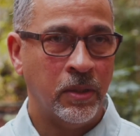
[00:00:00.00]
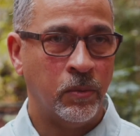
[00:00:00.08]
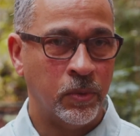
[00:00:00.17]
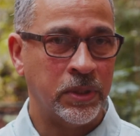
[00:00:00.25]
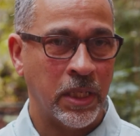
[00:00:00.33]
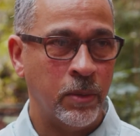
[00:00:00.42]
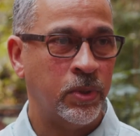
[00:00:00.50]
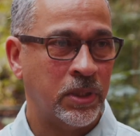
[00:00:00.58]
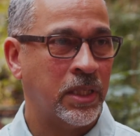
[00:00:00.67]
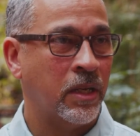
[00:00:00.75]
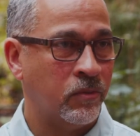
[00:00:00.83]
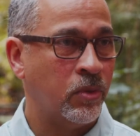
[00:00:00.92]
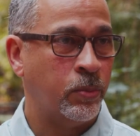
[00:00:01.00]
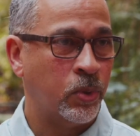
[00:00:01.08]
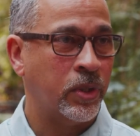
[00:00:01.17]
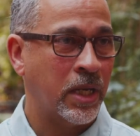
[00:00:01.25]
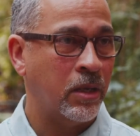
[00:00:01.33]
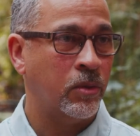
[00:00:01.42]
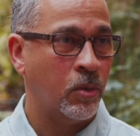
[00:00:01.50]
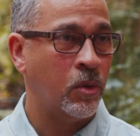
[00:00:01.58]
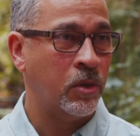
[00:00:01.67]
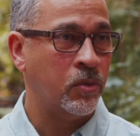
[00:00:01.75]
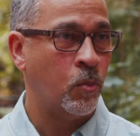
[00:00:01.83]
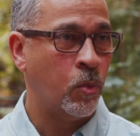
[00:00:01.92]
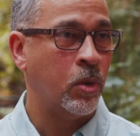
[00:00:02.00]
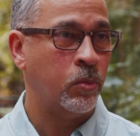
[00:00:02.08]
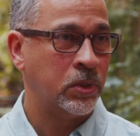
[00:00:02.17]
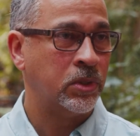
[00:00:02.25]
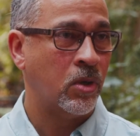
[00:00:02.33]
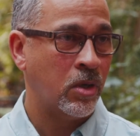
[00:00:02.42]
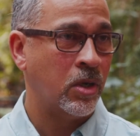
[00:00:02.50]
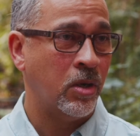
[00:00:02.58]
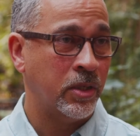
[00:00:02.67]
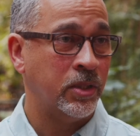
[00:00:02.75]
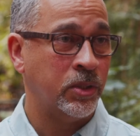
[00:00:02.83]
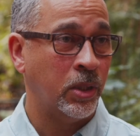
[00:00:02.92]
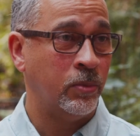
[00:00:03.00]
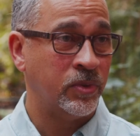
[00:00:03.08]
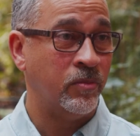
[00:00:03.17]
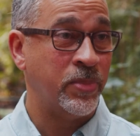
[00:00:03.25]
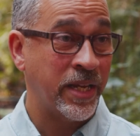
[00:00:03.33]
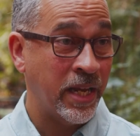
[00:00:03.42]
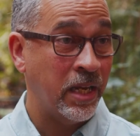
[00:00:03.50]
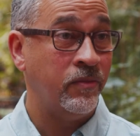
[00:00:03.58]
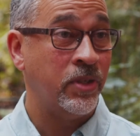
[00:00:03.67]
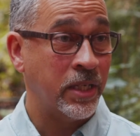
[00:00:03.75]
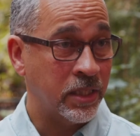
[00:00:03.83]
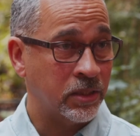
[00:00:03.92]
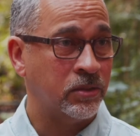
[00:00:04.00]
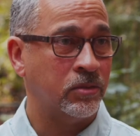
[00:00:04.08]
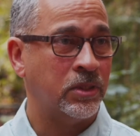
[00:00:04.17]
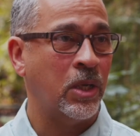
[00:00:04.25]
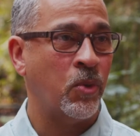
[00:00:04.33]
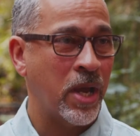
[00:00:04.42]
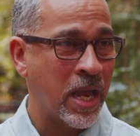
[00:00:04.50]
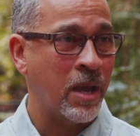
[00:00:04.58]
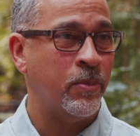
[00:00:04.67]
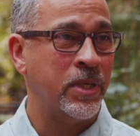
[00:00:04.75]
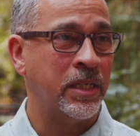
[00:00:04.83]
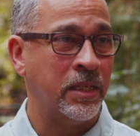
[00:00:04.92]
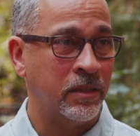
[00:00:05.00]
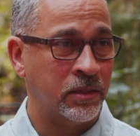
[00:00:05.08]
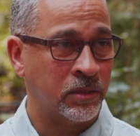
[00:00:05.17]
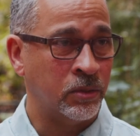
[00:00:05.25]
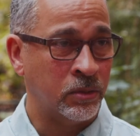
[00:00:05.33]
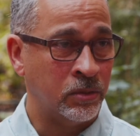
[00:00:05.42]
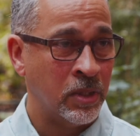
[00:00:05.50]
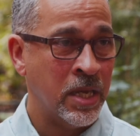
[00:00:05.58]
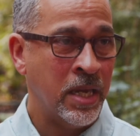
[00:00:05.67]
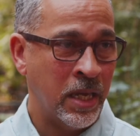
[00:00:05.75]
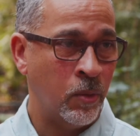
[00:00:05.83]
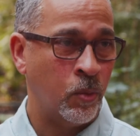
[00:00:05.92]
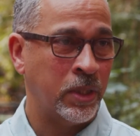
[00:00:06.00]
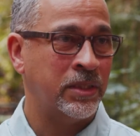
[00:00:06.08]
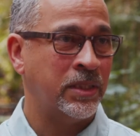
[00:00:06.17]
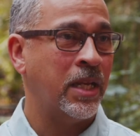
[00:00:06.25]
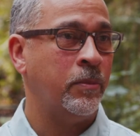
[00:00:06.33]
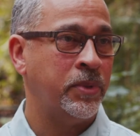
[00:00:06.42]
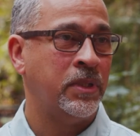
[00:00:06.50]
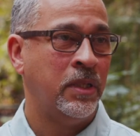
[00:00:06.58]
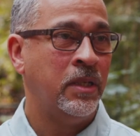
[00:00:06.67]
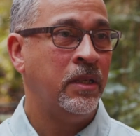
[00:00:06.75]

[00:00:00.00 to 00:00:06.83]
was able to kind of report out on what was going on in terms of behavior issues that were happening in the school and what steps